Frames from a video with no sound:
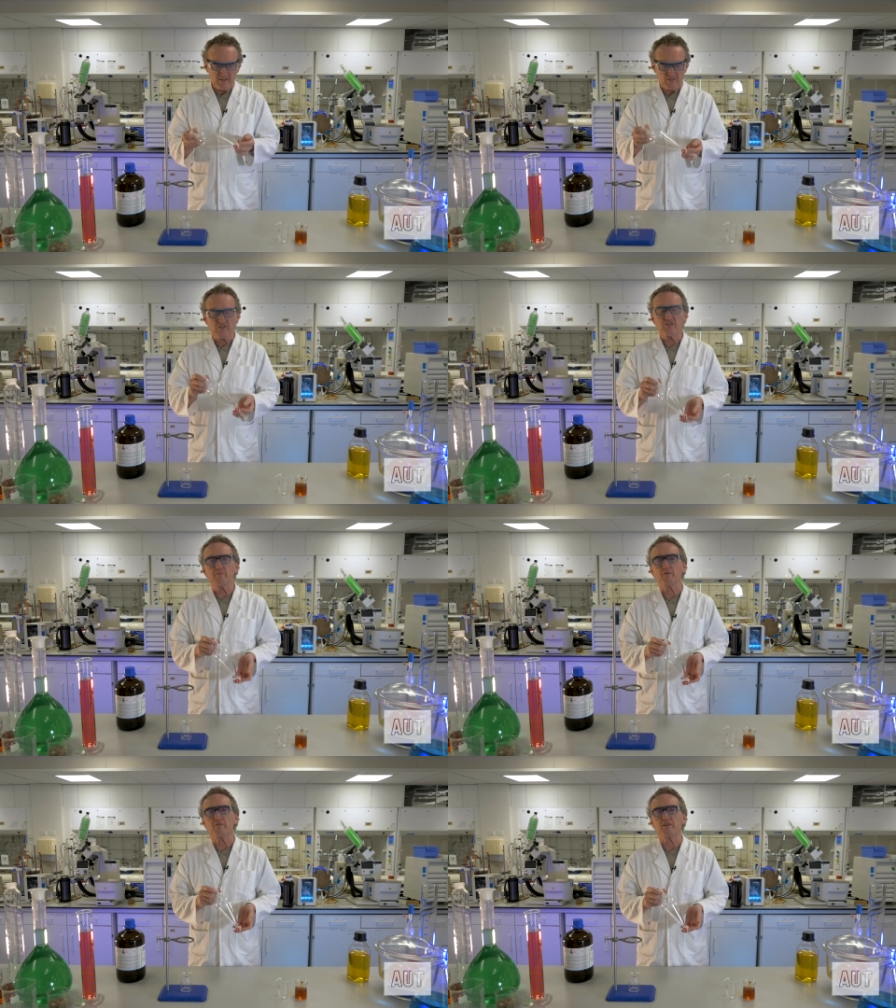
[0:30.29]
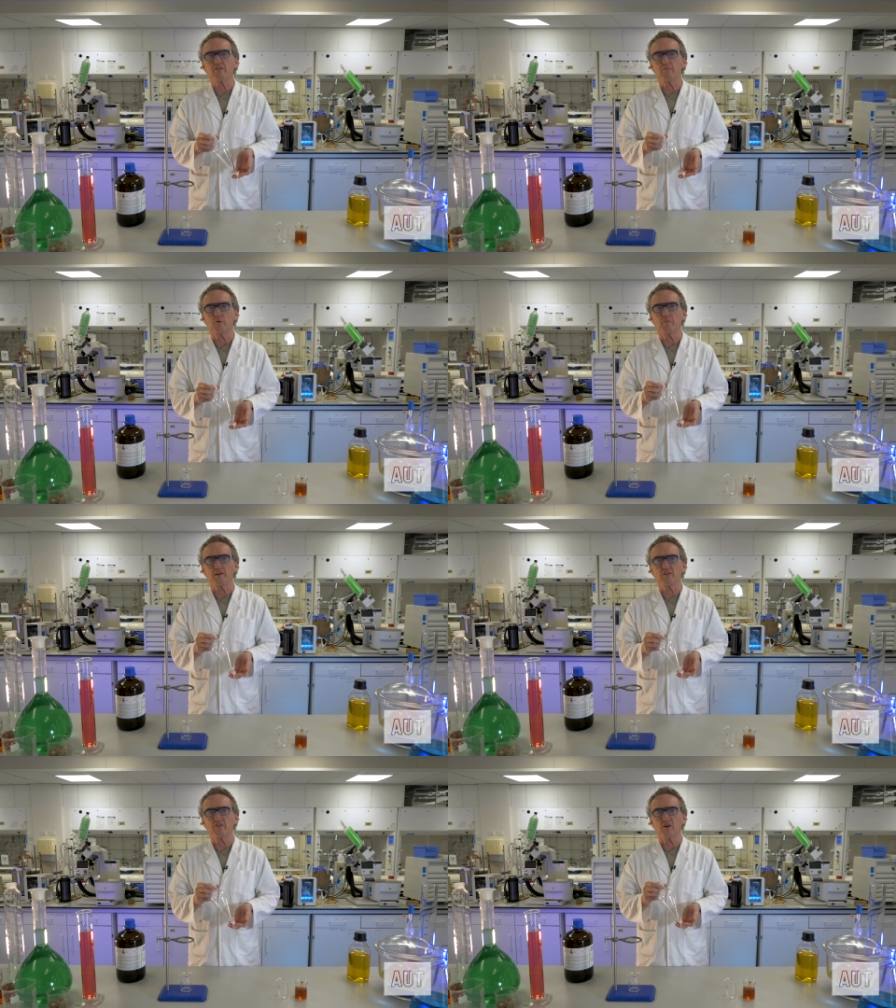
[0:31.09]
deceptively simple
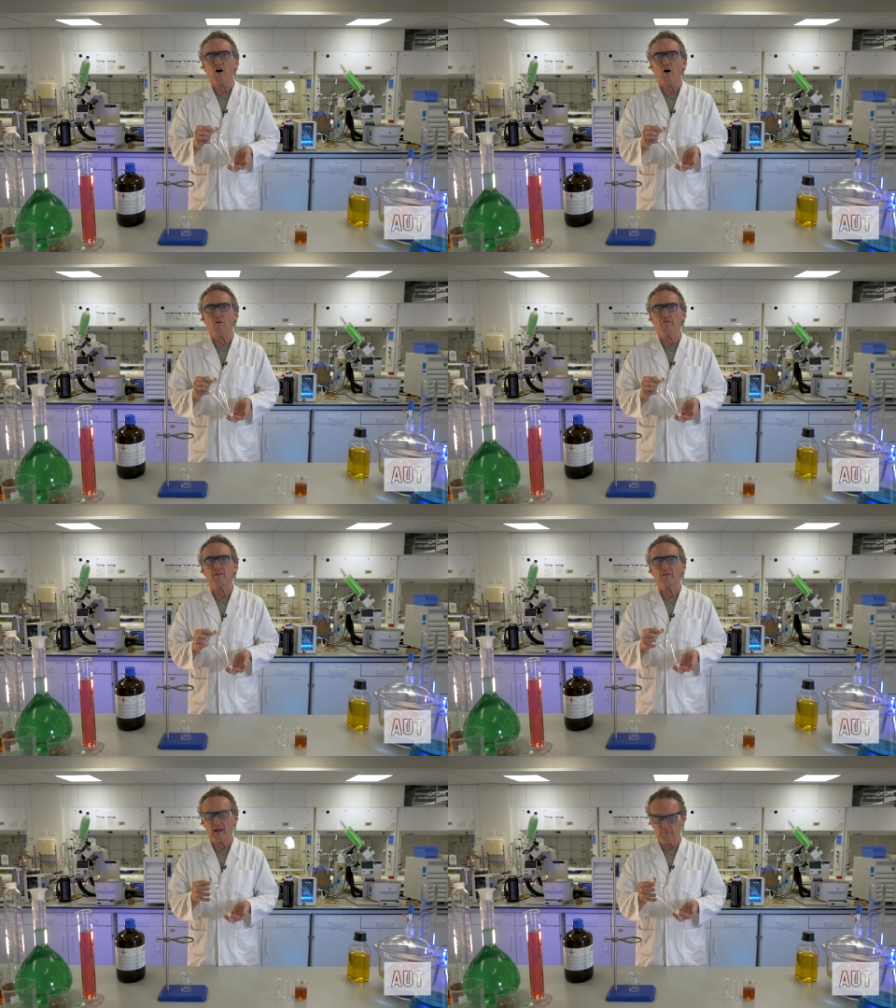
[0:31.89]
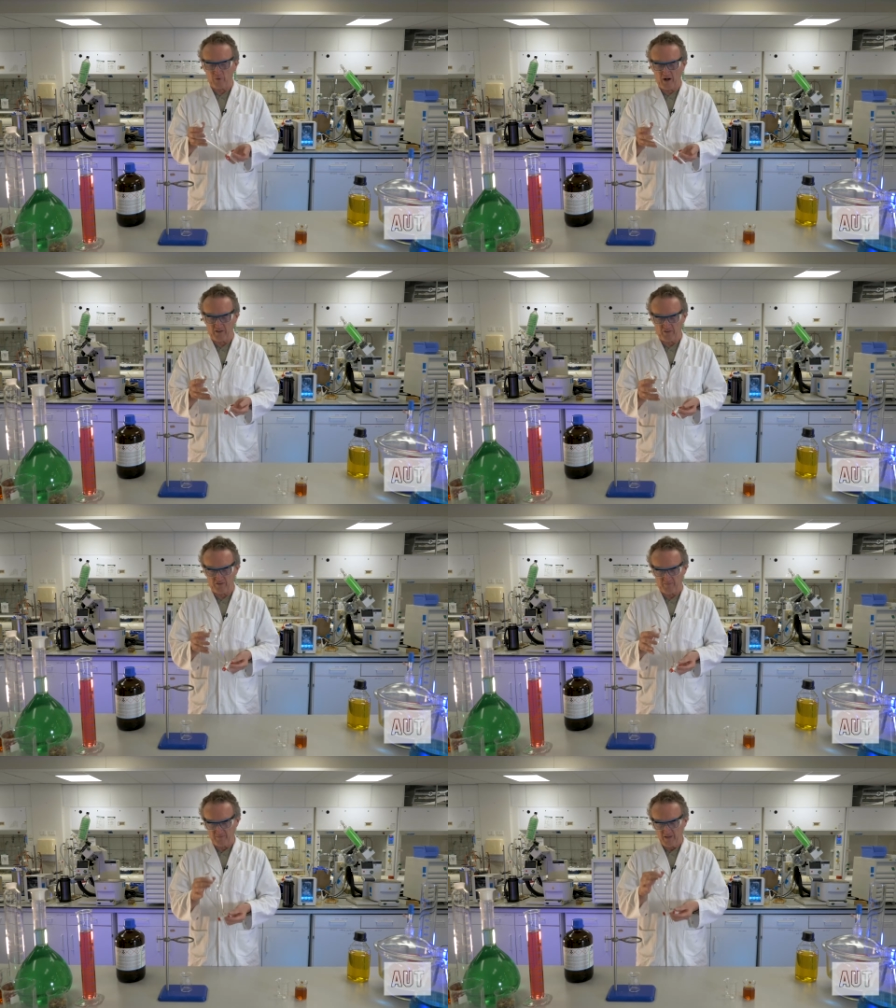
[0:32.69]
piece of
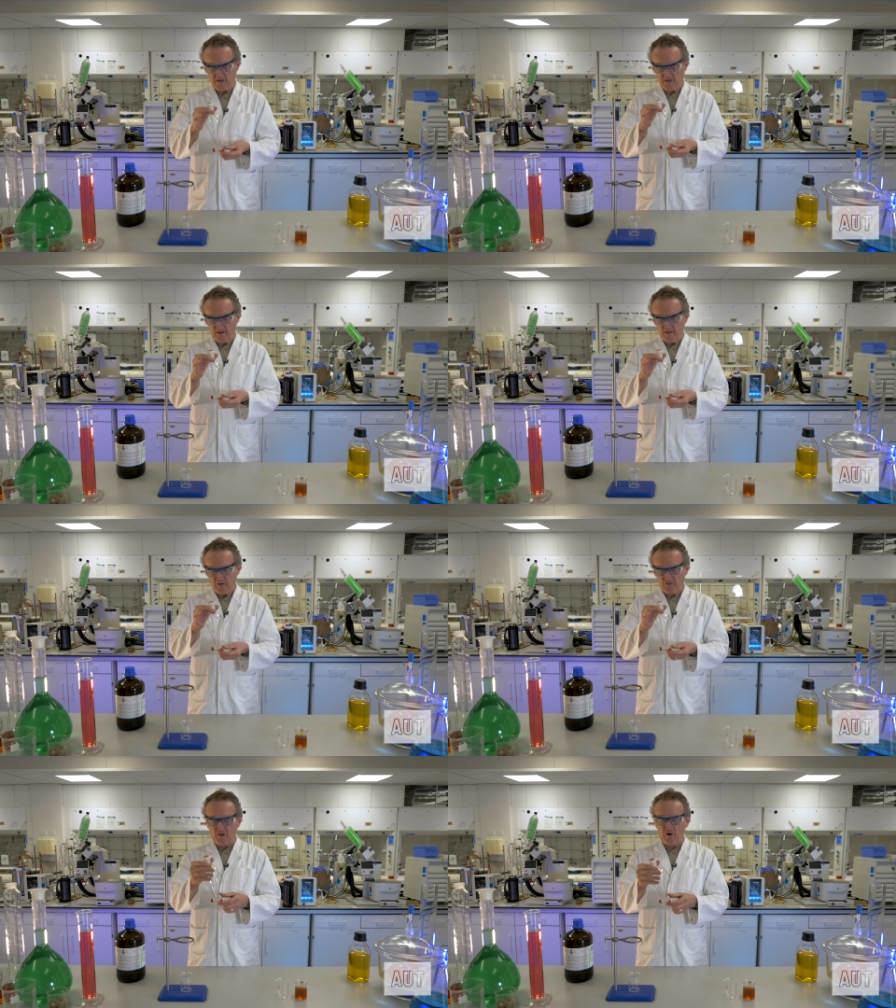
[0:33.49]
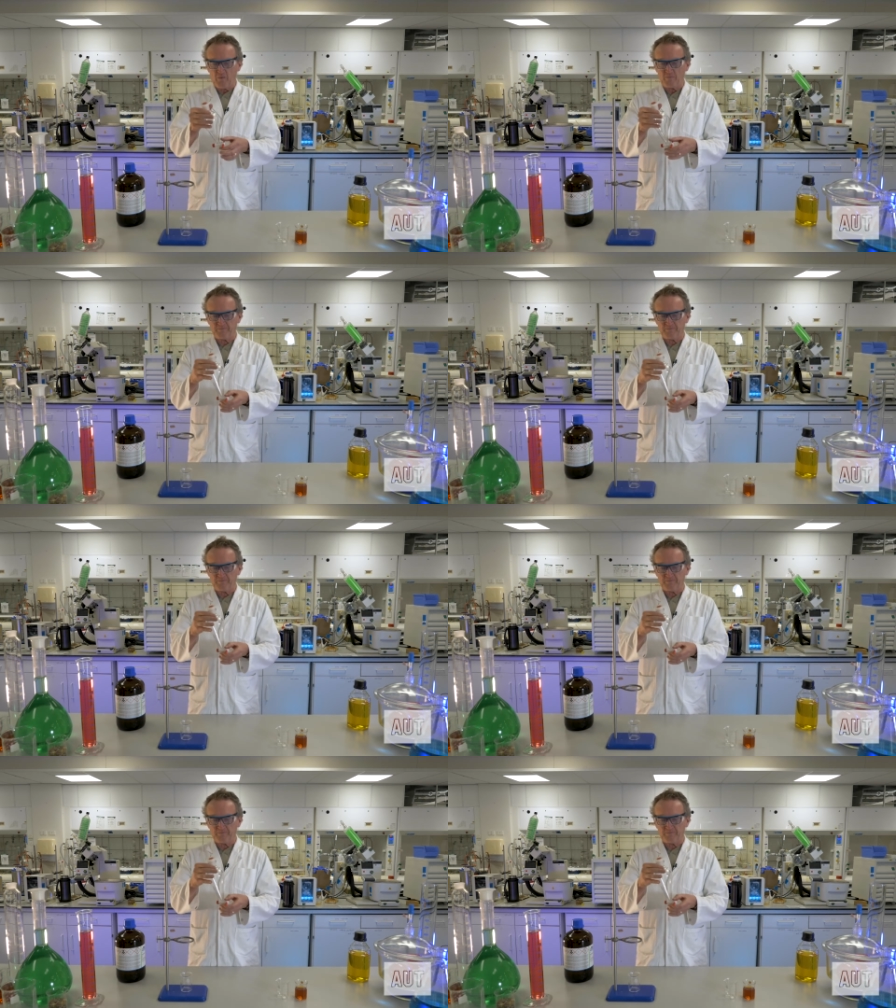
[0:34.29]
apparatus. So